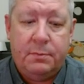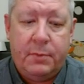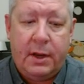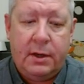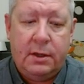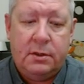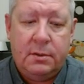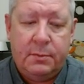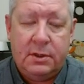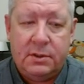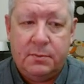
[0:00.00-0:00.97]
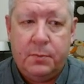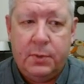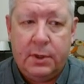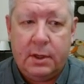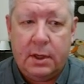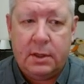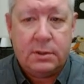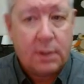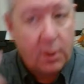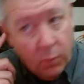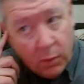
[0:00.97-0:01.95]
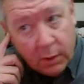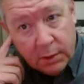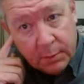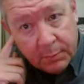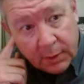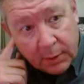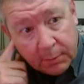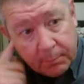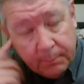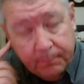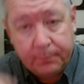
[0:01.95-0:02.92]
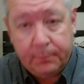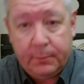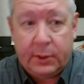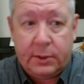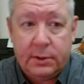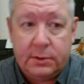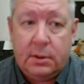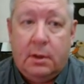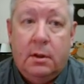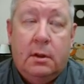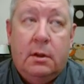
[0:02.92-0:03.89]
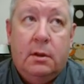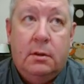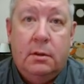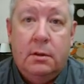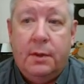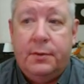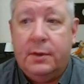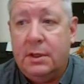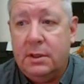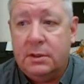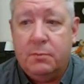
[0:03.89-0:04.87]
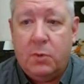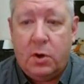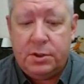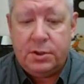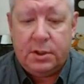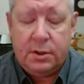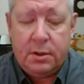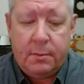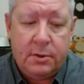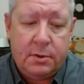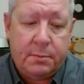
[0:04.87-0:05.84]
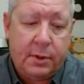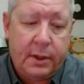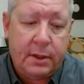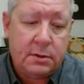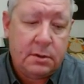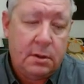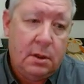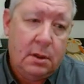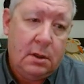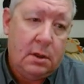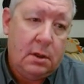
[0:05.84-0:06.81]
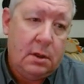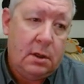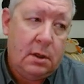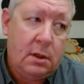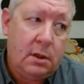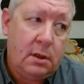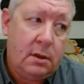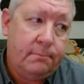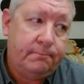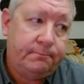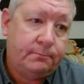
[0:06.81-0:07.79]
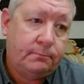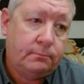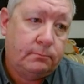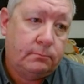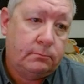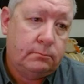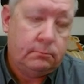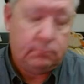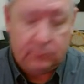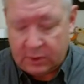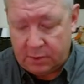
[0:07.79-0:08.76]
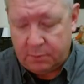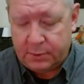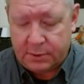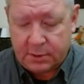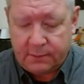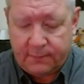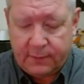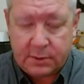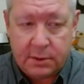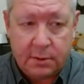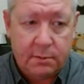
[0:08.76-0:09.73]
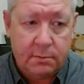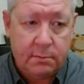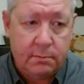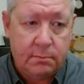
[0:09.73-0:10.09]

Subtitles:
expanding to be as big as they want to be because nothing is margining them into place. Could do position fixed here.